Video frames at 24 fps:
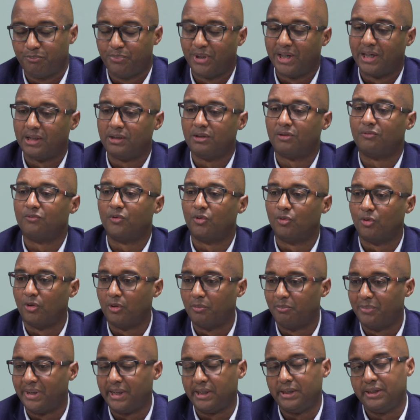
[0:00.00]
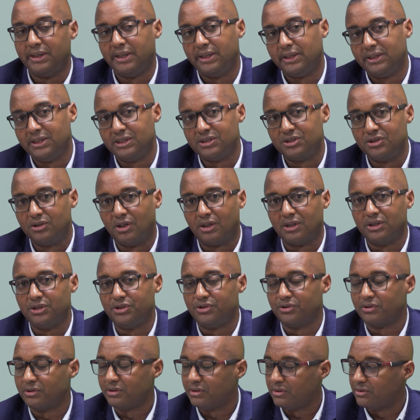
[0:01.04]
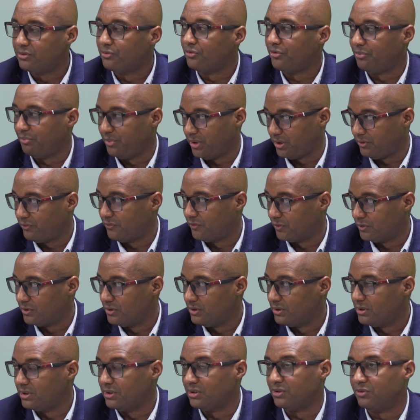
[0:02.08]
Part of our mandate is not just to remit funds,